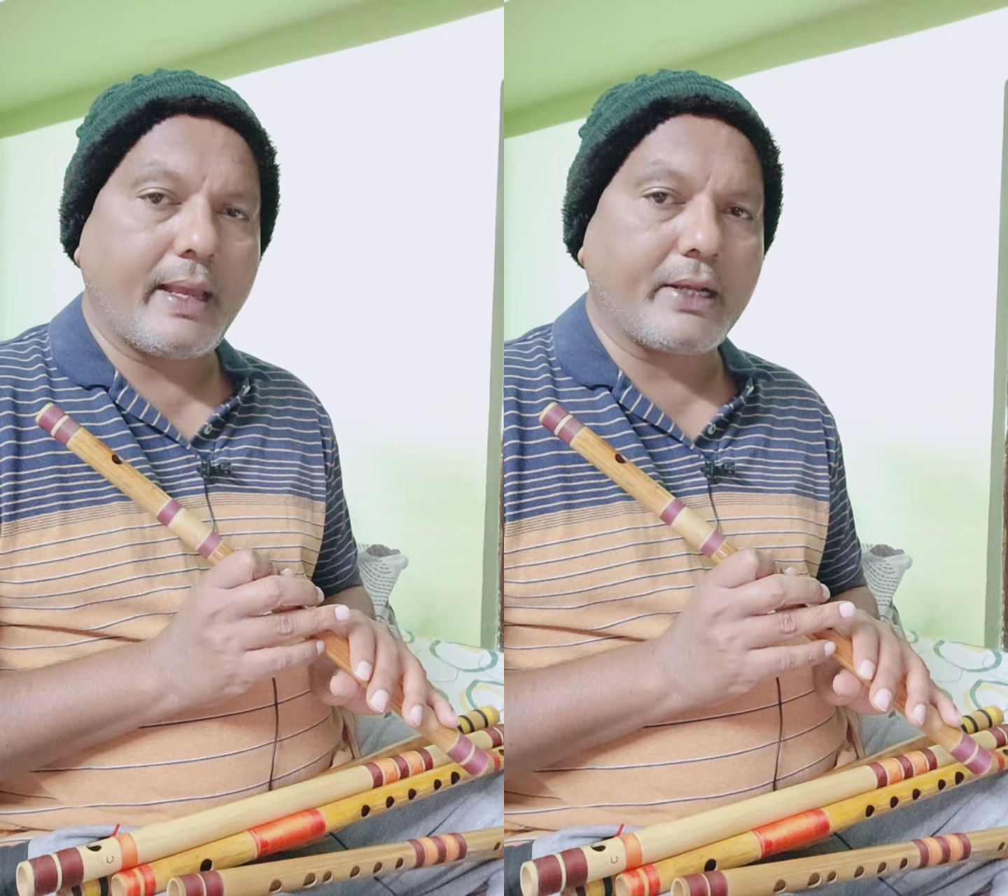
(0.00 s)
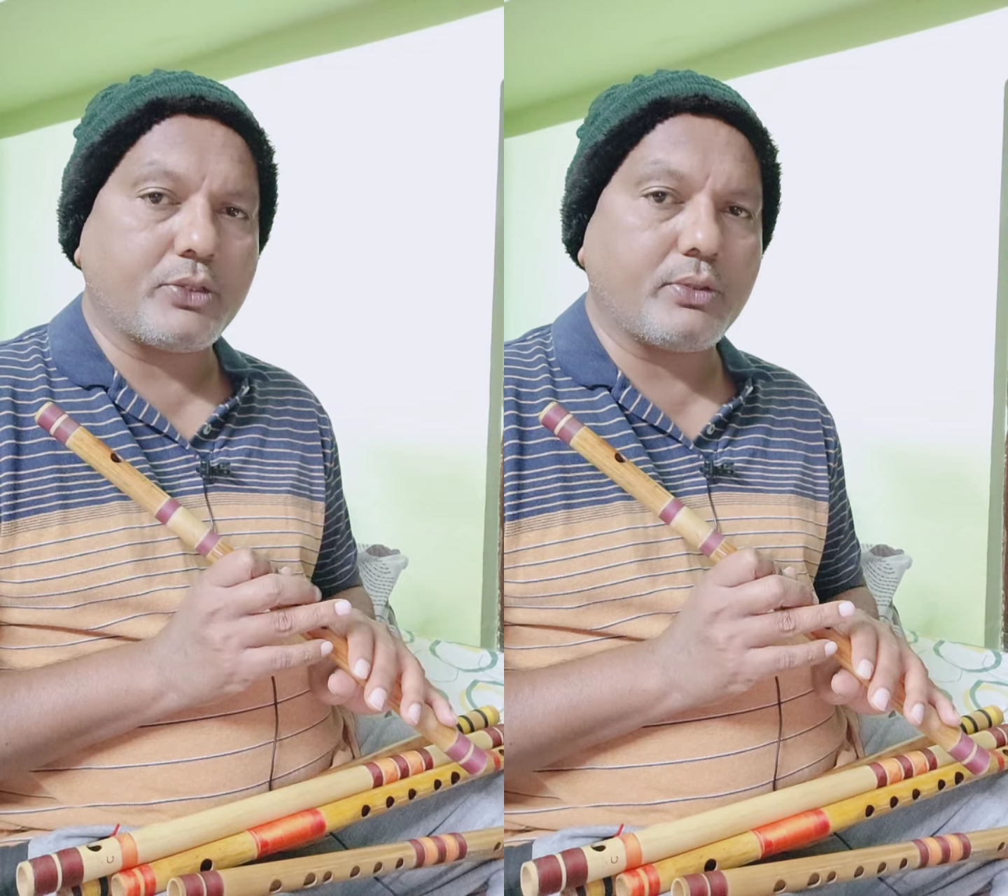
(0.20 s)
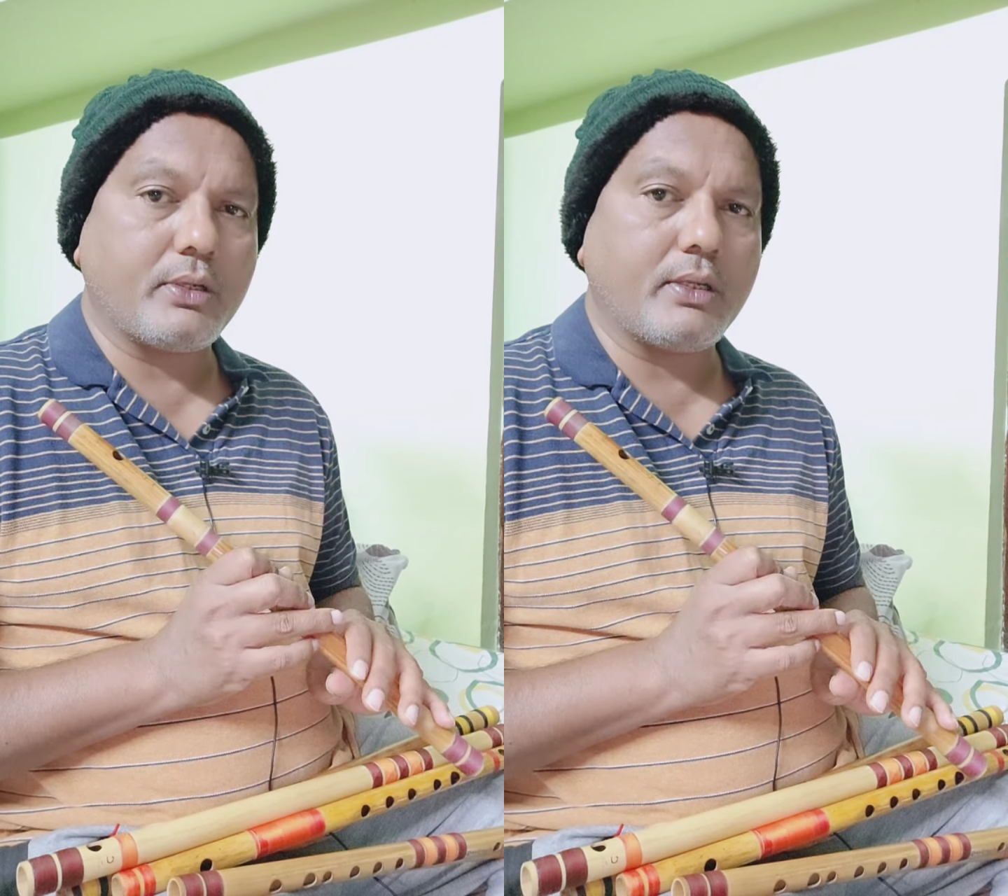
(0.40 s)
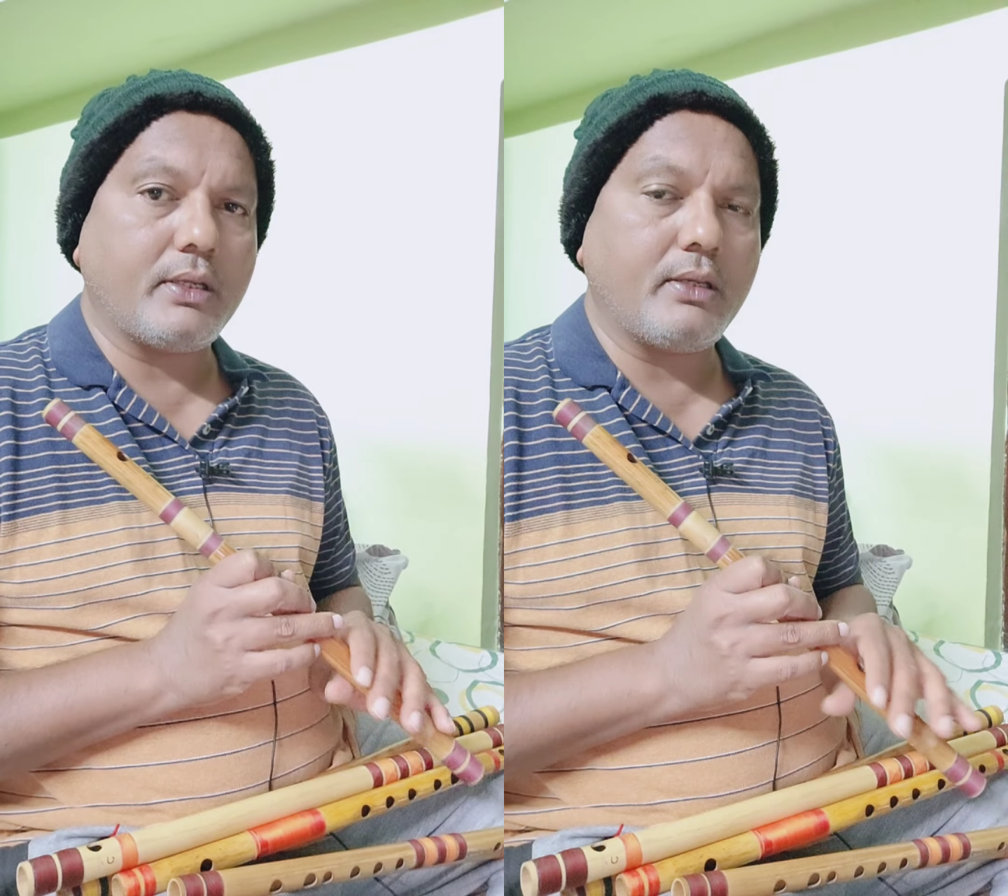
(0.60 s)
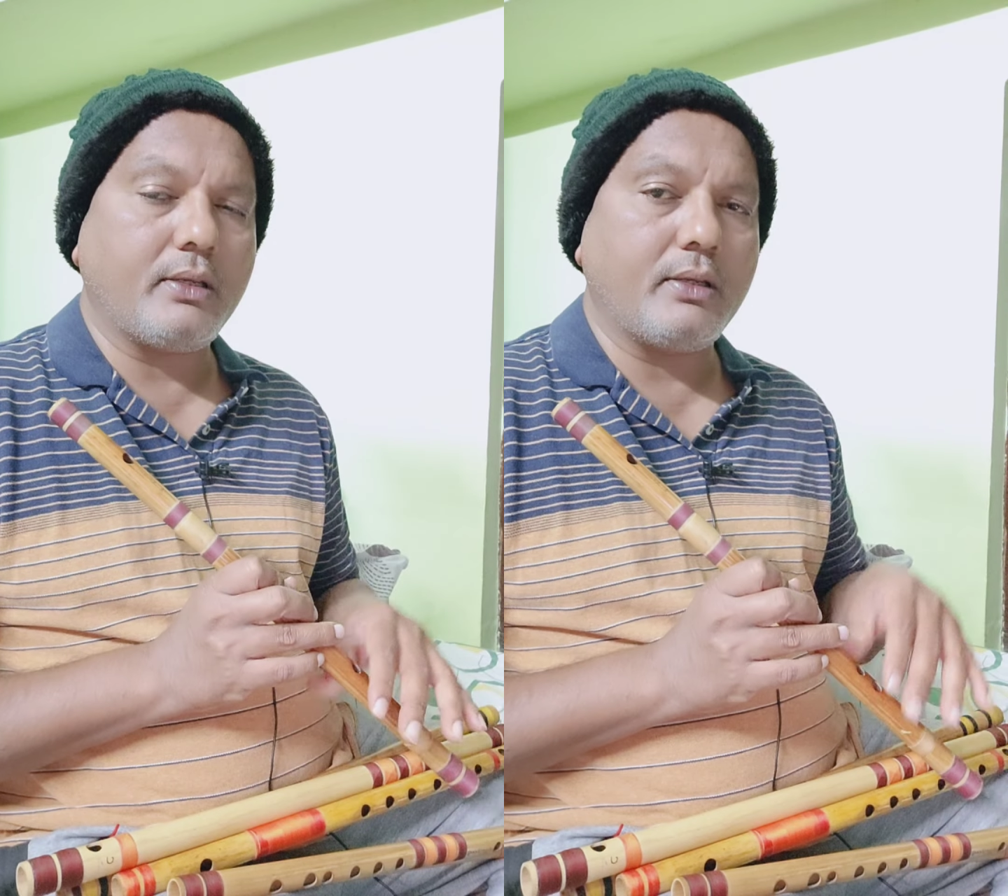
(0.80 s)

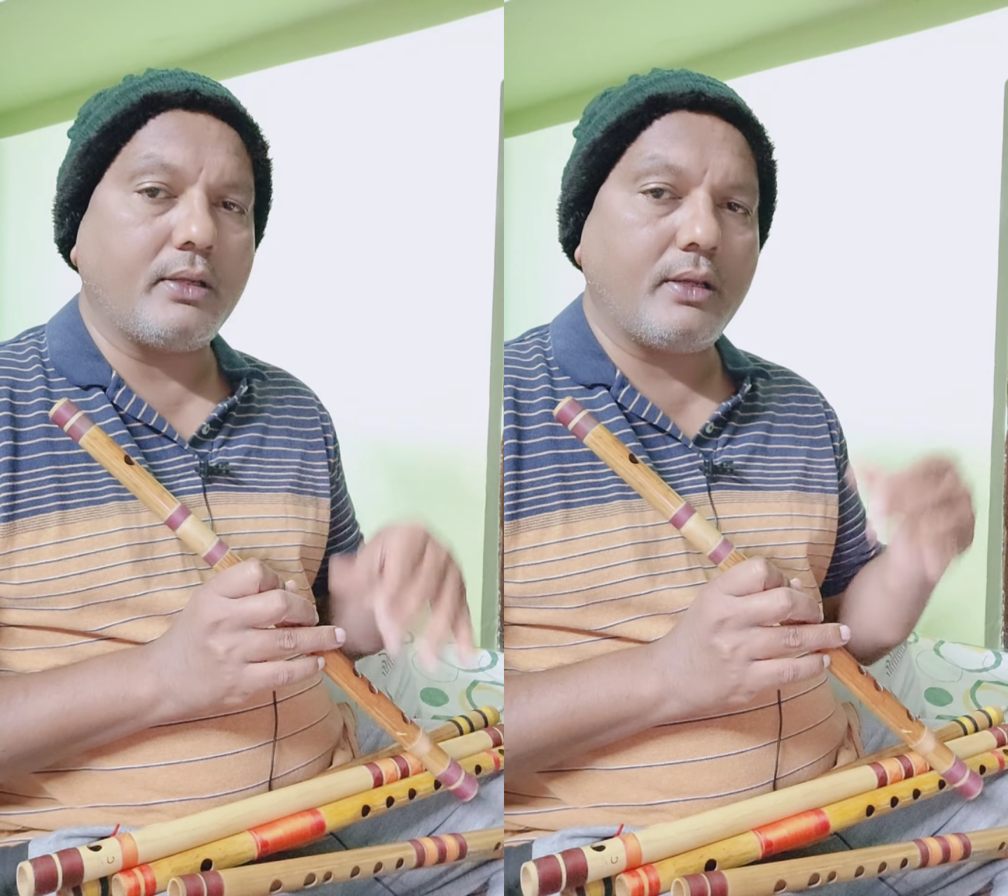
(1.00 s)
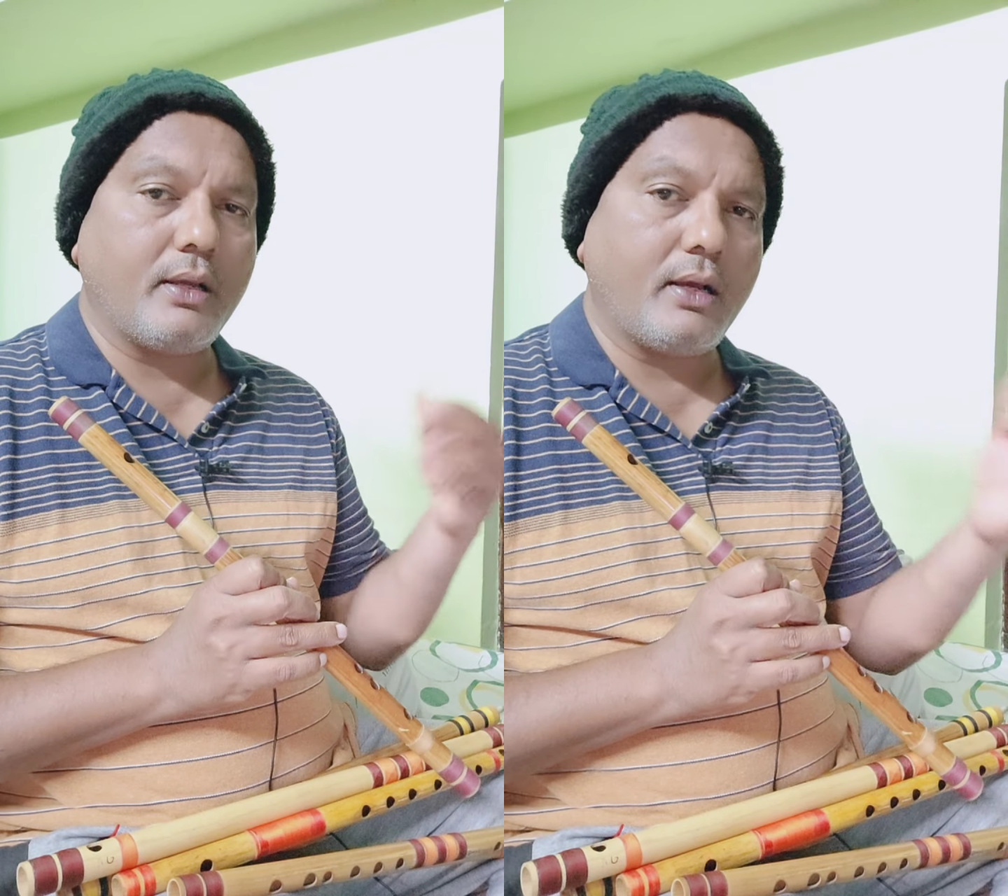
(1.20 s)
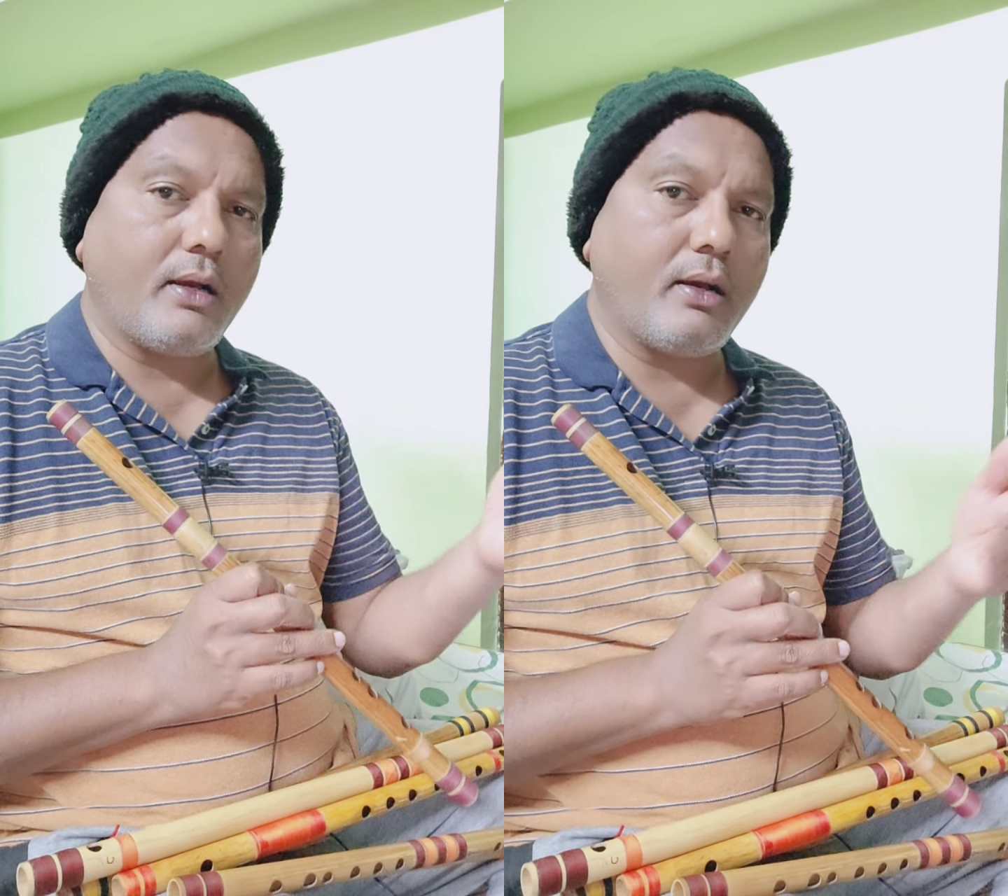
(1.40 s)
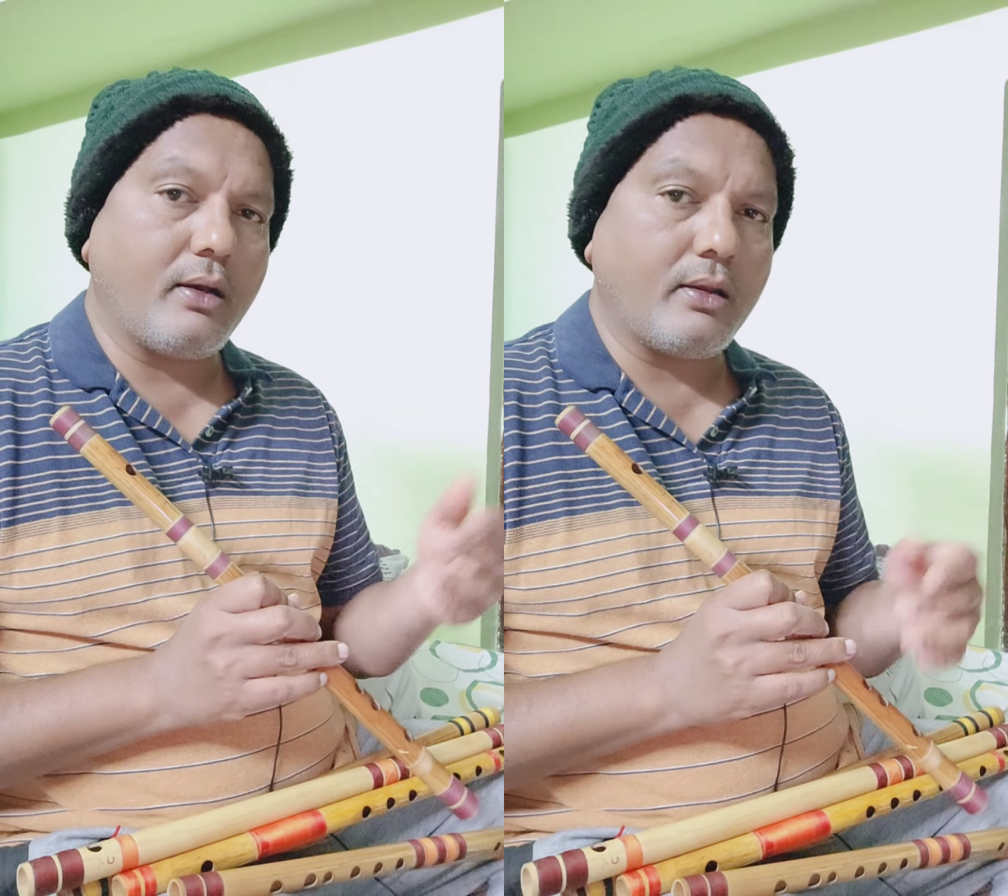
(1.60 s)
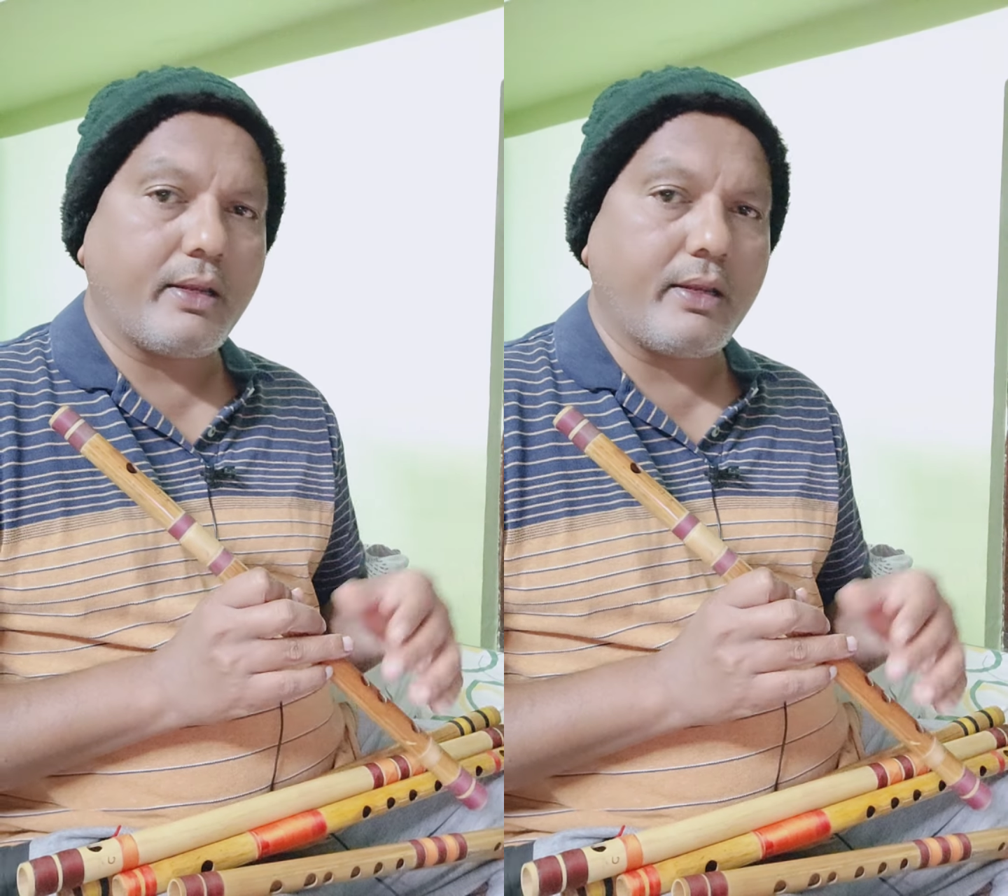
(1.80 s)
actually are